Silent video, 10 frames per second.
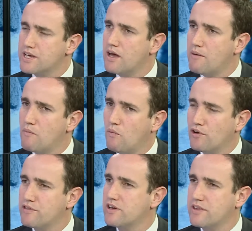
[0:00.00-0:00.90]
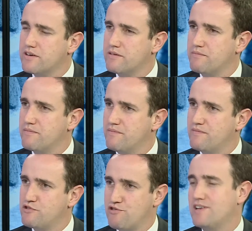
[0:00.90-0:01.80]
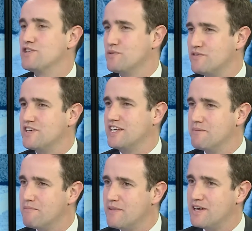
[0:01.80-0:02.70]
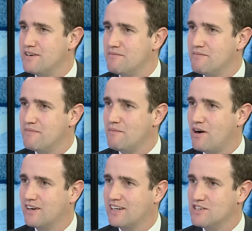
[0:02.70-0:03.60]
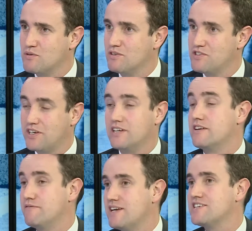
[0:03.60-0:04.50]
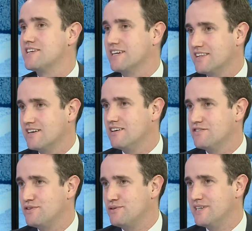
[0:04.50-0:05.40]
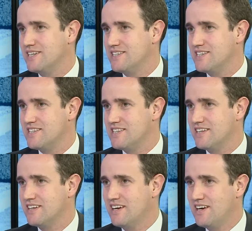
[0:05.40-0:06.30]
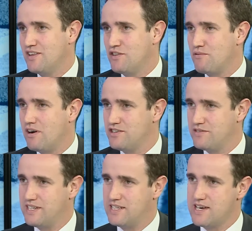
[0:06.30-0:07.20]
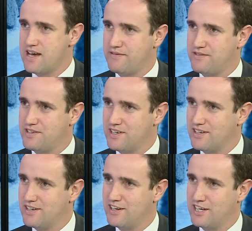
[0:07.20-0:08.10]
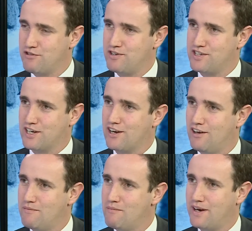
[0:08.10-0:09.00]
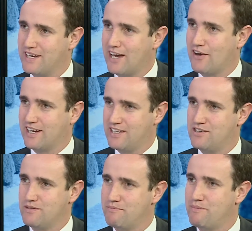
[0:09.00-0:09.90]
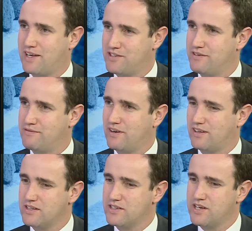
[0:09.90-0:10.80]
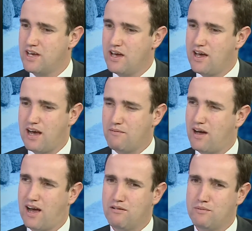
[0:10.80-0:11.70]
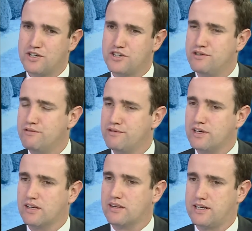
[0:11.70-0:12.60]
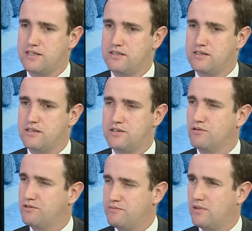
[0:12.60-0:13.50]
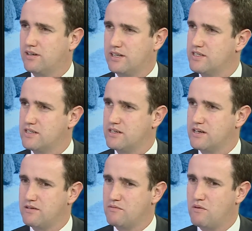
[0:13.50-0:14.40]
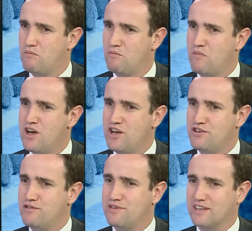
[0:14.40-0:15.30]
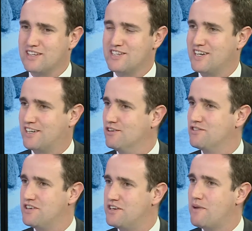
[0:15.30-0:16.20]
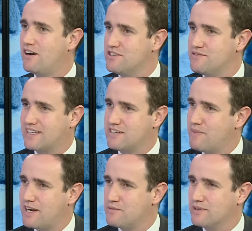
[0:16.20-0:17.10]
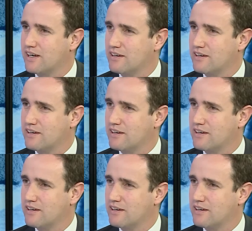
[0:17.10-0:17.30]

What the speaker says: one of the other trends we've seen in markets, or certainly in investing in the last few years, is that the rise of ETFs and an increase in client money going into passive funds. How much do you think that is distorting markets, and do you think this signals the demise of active management going